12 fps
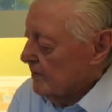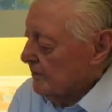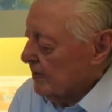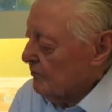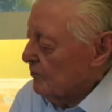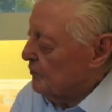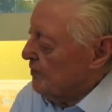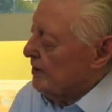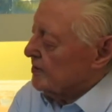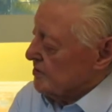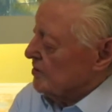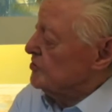they would
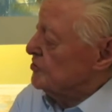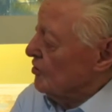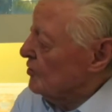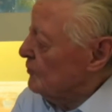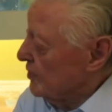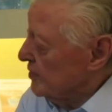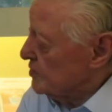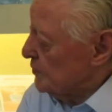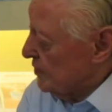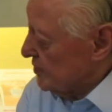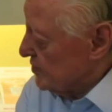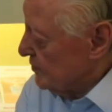be as enjoyable as
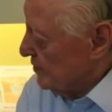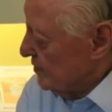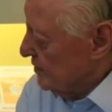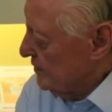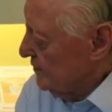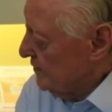possible.